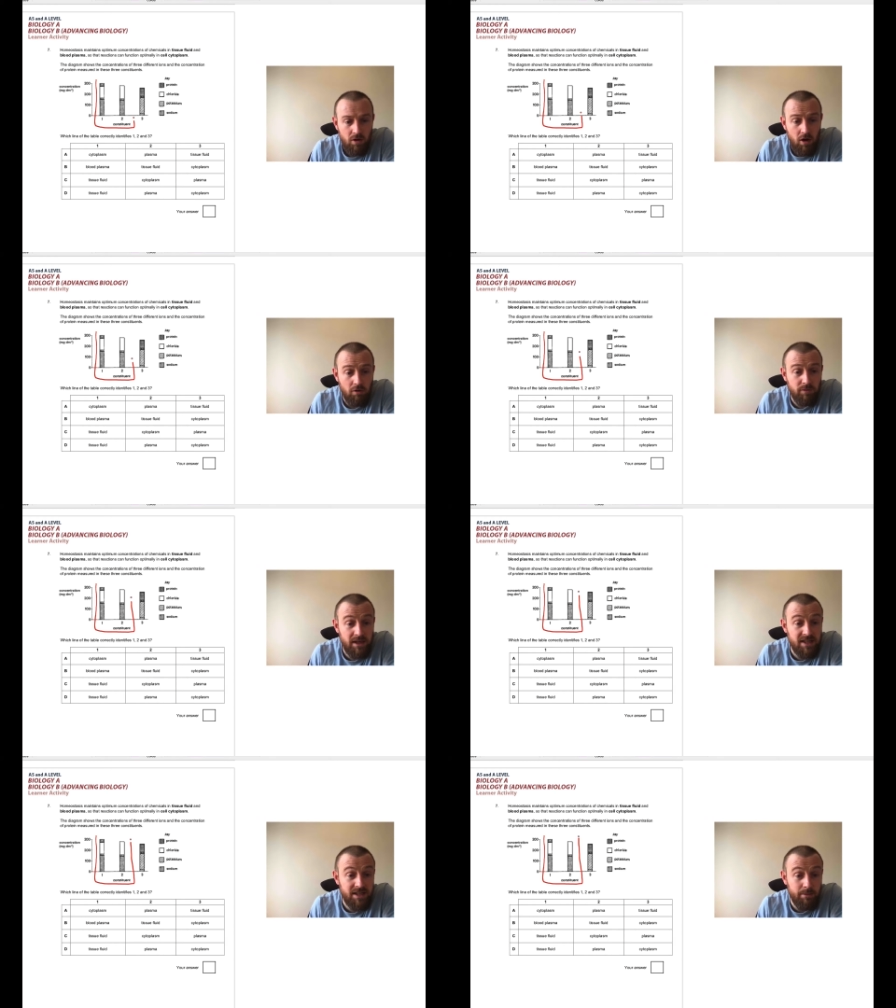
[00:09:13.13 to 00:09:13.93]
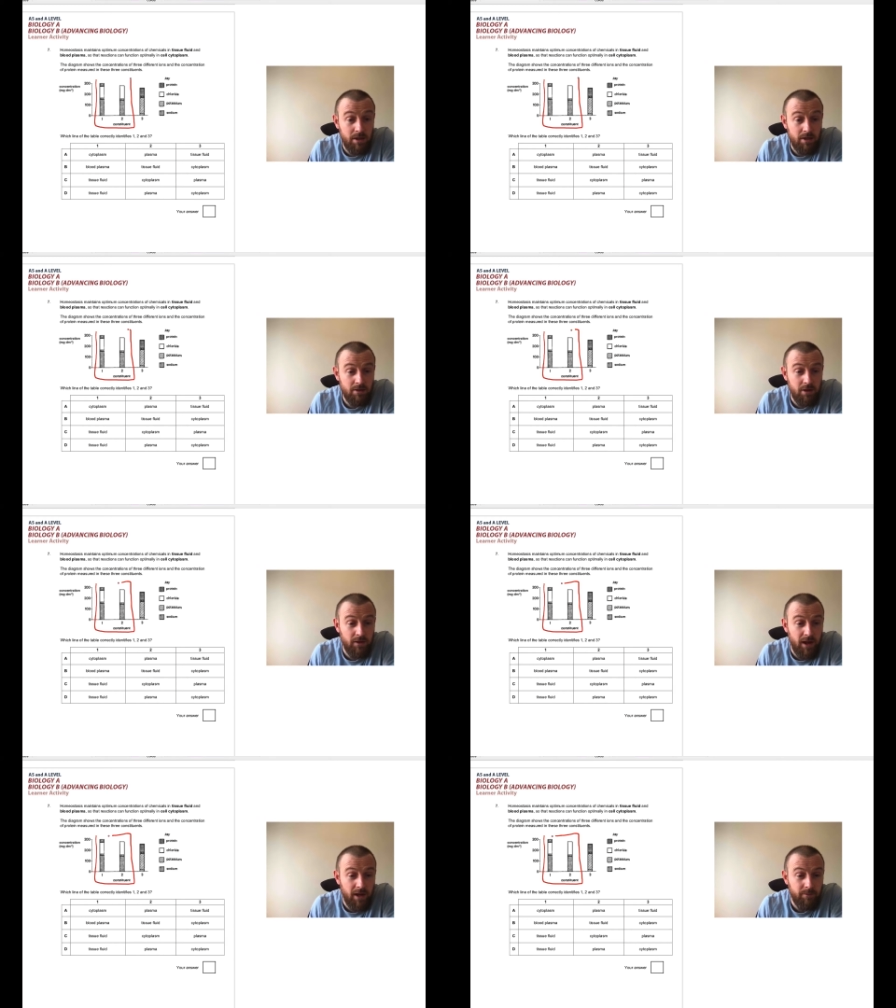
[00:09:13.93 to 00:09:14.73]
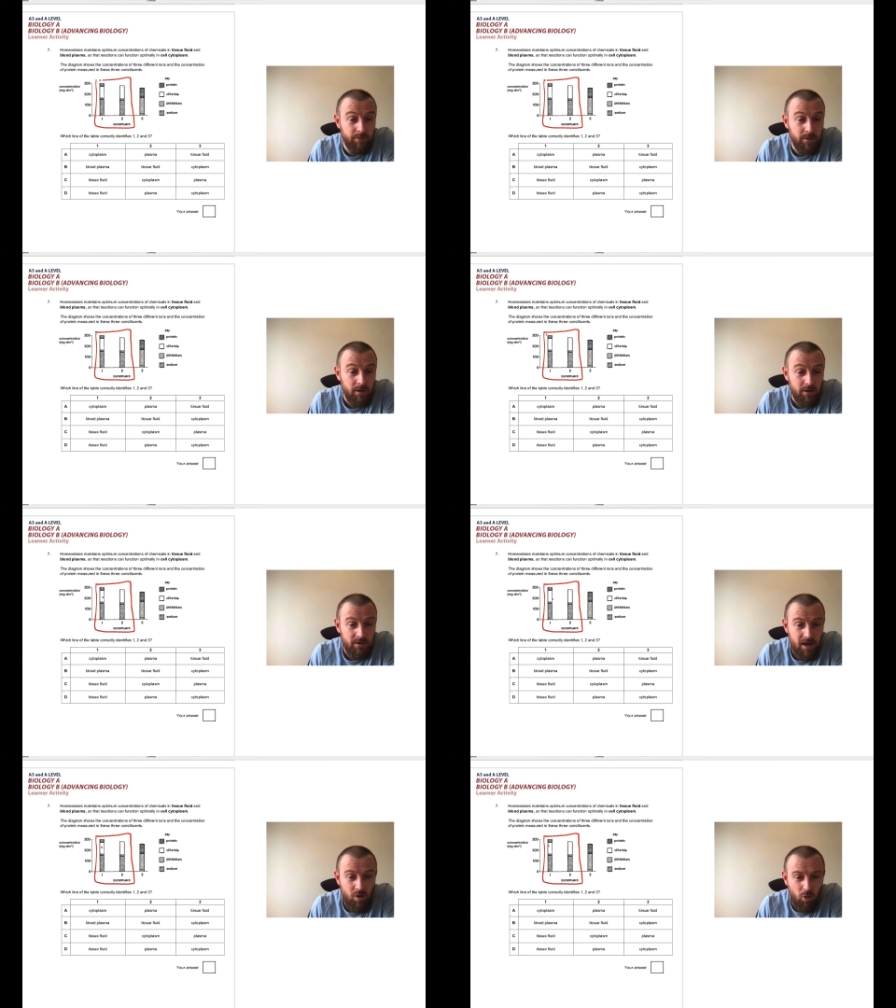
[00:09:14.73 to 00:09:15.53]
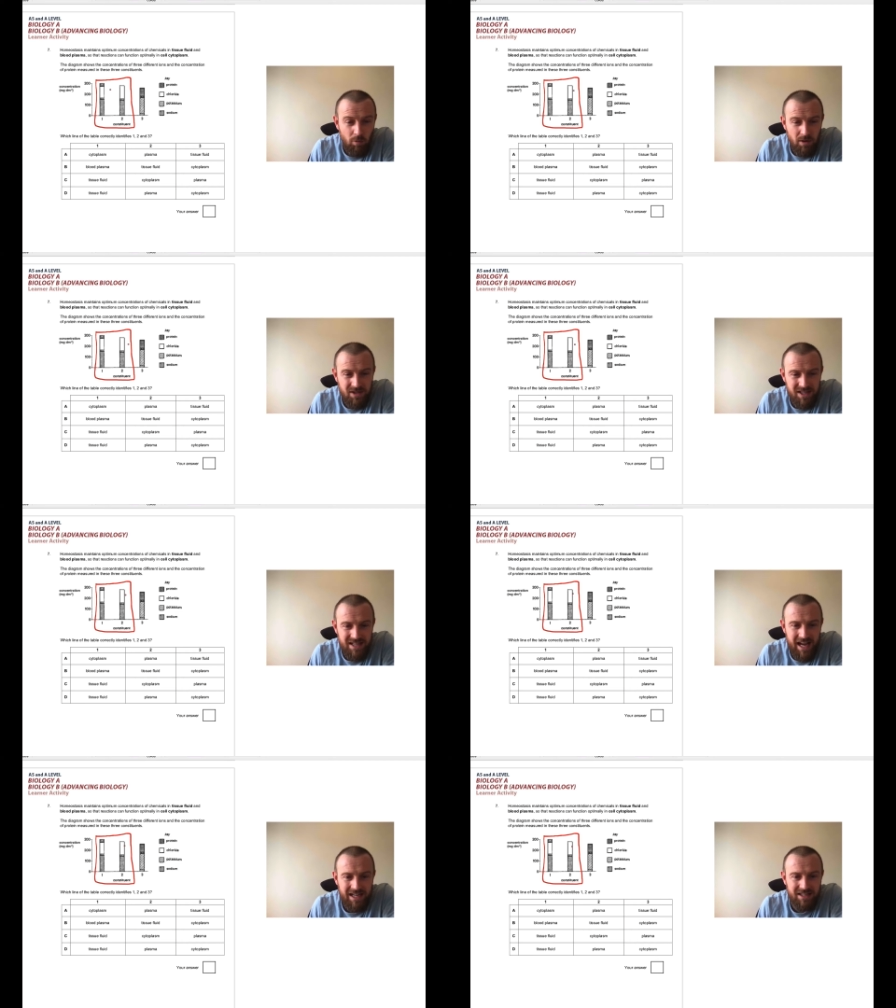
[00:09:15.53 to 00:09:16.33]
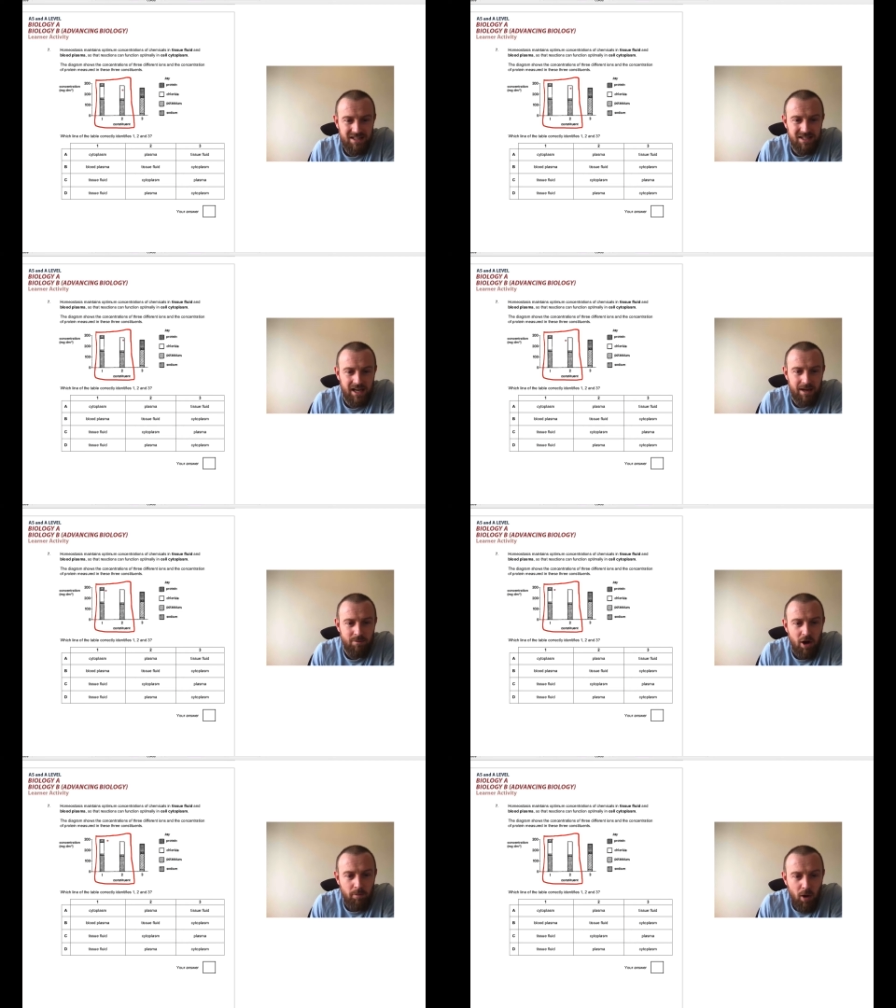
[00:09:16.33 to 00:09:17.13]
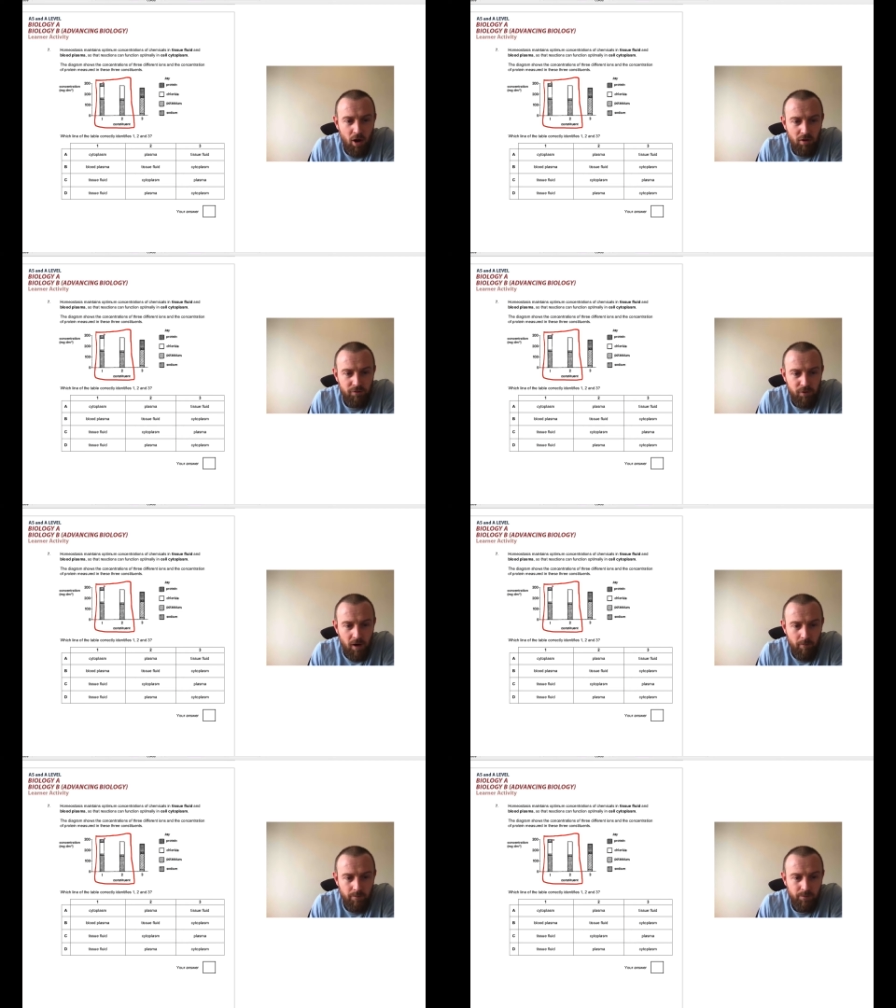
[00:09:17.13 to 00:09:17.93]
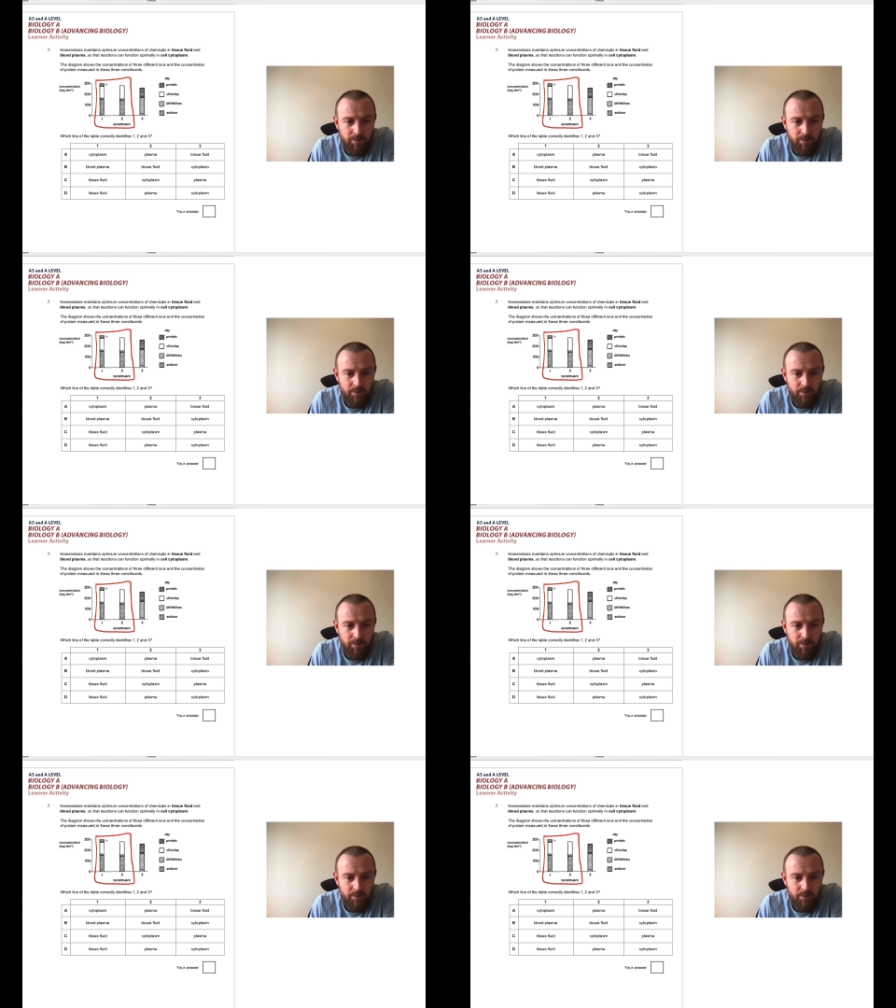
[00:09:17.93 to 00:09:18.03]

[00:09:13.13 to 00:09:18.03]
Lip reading: are really similar, aren't they? They're almost exactly the same, apart from